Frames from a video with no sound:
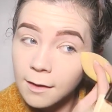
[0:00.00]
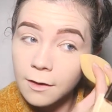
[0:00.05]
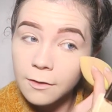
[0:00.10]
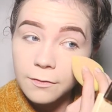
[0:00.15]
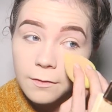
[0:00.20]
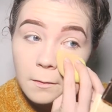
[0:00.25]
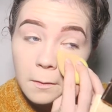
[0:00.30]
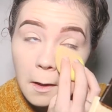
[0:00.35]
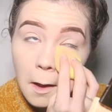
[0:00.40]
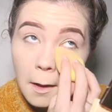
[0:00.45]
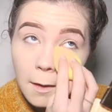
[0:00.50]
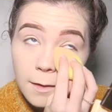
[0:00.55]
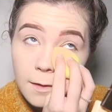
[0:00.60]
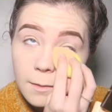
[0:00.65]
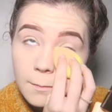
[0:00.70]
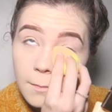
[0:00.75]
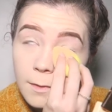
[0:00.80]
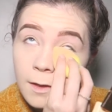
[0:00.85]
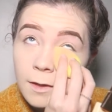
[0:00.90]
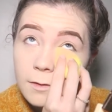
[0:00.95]
I feel like
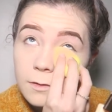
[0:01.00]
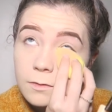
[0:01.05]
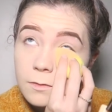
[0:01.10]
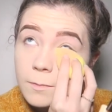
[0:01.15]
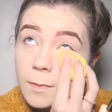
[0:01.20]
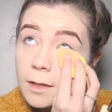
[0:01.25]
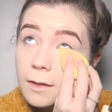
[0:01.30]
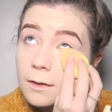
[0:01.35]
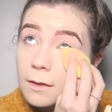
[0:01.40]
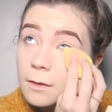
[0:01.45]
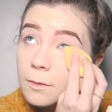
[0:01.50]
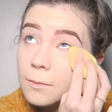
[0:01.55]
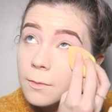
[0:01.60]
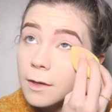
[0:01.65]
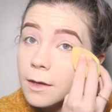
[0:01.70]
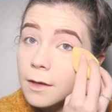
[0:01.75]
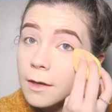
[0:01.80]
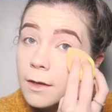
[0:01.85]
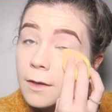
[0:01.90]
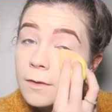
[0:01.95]
it might just make it
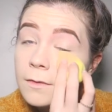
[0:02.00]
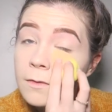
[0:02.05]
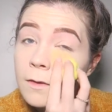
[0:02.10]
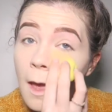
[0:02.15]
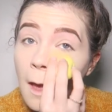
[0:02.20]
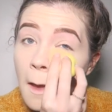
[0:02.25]
worse.